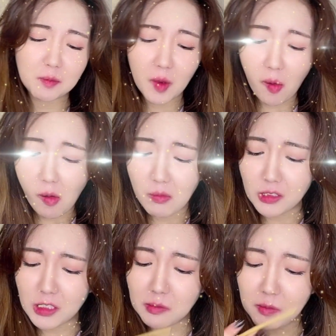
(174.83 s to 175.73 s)

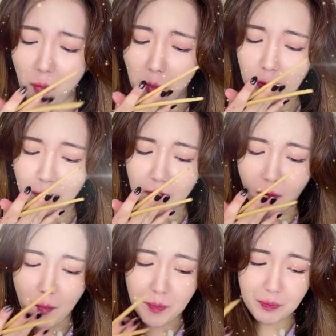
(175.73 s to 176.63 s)
Oh.
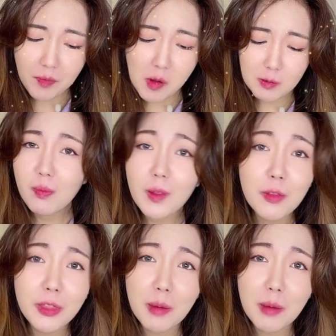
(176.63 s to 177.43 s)
The